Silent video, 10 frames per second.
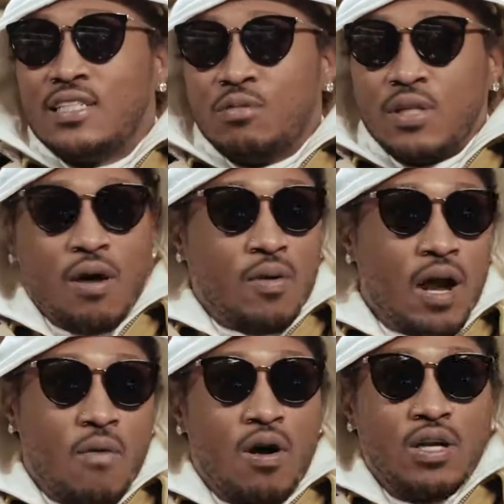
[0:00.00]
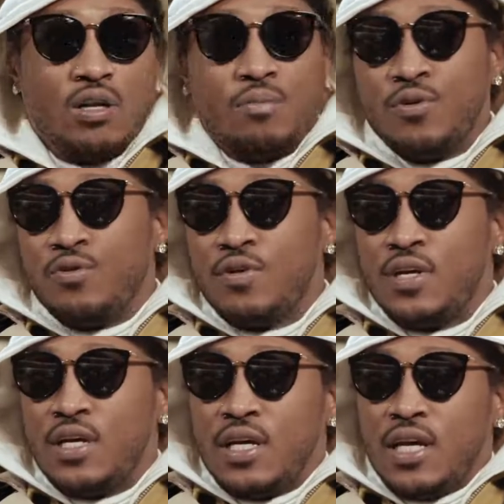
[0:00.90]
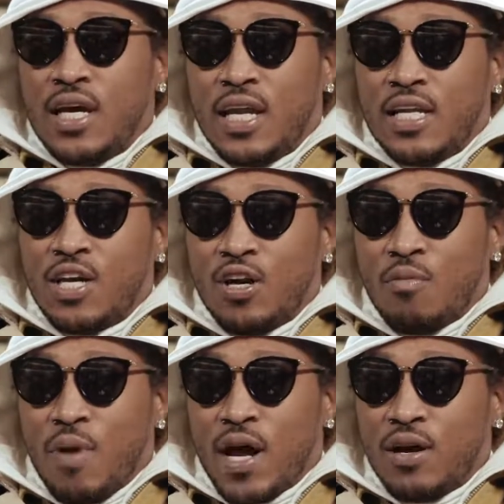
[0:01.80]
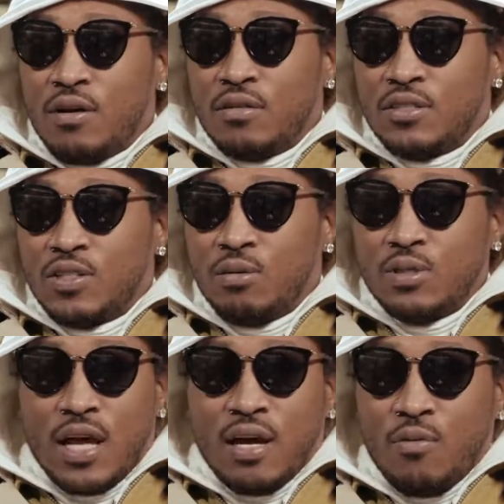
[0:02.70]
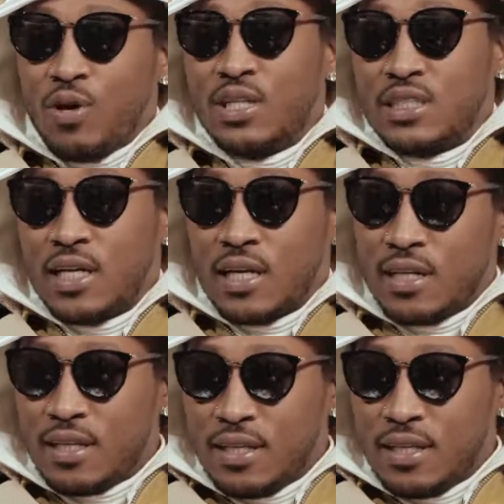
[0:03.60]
It was like when I walked in the booth and they turned the mic on. So it was like 1 second.